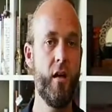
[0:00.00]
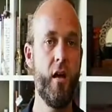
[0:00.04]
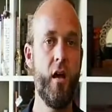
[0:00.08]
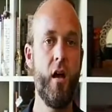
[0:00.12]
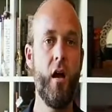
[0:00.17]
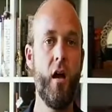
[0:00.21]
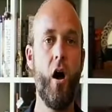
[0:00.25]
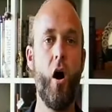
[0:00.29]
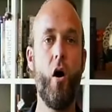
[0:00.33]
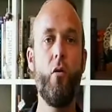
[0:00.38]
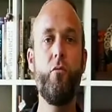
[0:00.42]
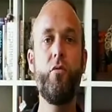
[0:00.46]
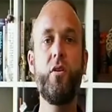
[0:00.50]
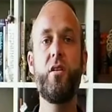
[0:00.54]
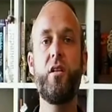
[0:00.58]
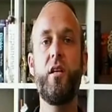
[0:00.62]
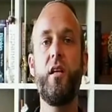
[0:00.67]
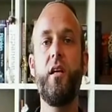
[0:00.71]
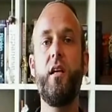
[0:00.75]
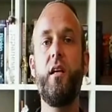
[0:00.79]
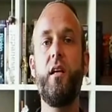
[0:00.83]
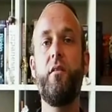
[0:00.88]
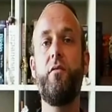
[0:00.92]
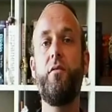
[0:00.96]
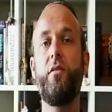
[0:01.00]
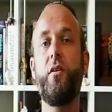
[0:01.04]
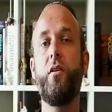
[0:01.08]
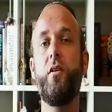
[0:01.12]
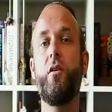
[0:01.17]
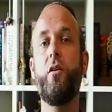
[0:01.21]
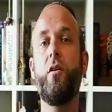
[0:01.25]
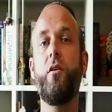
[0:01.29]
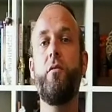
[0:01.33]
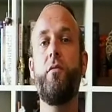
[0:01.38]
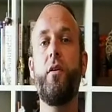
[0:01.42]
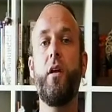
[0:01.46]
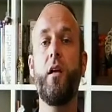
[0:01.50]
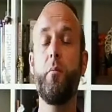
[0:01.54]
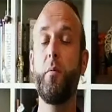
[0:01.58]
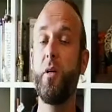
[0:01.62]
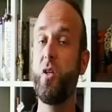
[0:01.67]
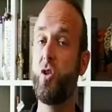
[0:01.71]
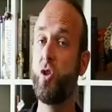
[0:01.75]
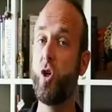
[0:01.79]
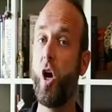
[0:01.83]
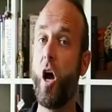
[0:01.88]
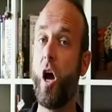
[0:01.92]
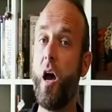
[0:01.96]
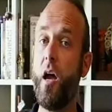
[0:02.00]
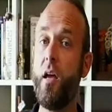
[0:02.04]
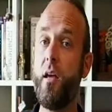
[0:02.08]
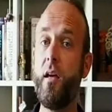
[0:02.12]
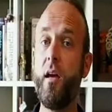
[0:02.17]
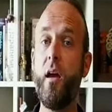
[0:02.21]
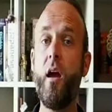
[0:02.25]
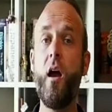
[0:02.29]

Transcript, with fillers: Obviously, if you're feeling a bit shy,